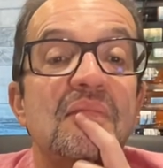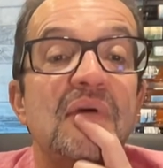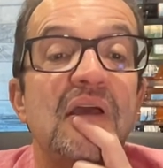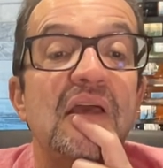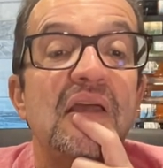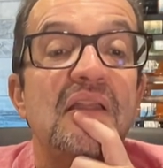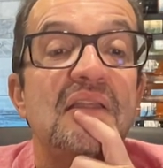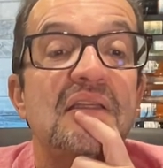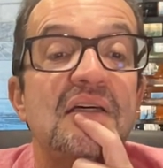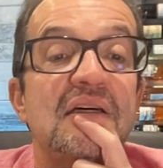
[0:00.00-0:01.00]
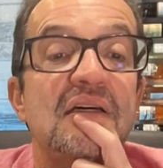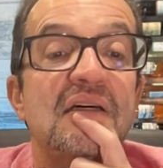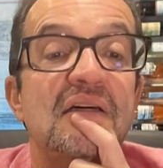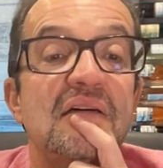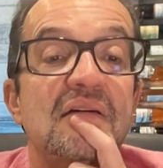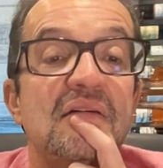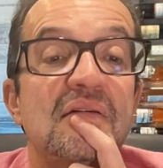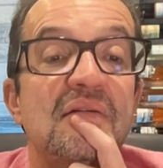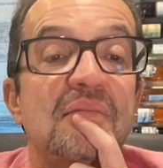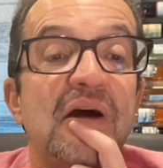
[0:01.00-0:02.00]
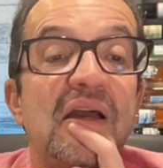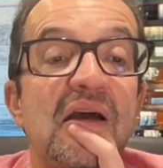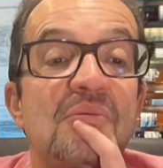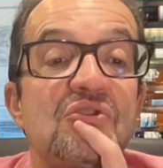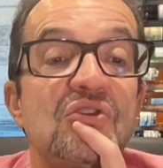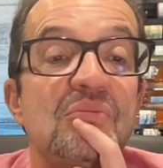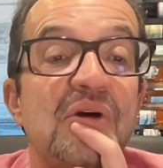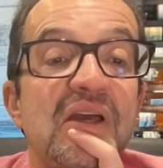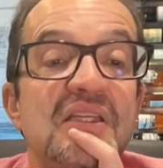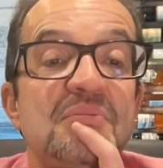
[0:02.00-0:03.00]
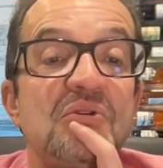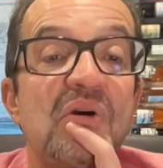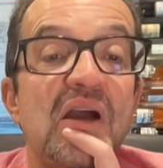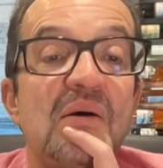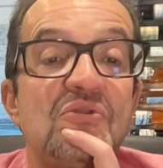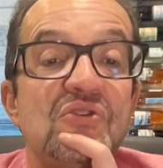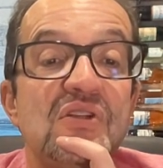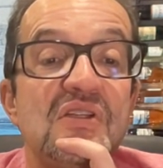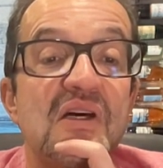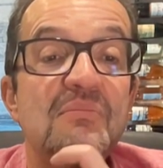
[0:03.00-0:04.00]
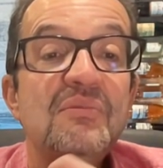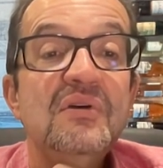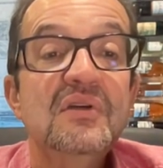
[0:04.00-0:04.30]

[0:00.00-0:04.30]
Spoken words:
And my option, my SPY option, is up